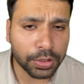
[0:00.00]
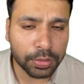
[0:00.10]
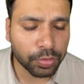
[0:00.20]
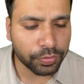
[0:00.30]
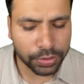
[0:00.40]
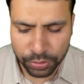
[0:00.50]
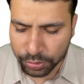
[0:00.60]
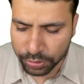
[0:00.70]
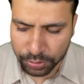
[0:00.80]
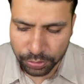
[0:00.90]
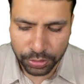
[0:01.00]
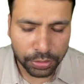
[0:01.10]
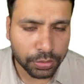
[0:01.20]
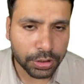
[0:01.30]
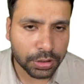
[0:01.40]
remove it, you
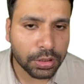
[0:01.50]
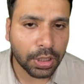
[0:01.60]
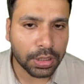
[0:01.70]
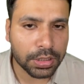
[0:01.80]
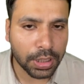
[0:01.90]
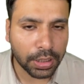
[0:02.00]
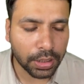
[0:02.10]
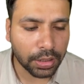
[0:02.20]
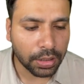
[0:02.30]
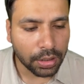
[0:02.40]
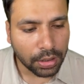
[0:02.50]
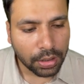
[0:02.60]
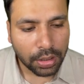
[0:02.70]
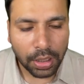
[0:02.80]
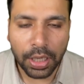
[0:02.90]
just transect it
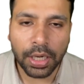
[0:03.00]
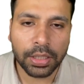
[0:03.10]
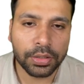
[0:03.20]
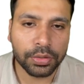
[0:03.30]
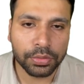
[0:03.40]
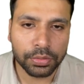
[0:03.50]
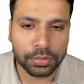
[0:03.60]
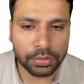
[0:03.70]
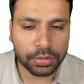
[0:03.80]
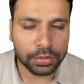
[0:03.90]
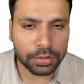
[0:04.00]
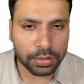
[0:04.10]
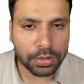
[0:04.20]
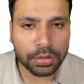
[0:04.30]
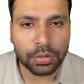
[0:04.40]
and you
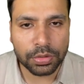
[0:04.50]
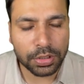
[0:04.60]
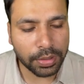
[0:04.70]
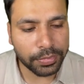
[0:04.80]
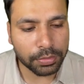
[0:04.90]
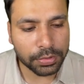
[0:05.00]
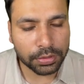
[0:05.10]
close the abdomen.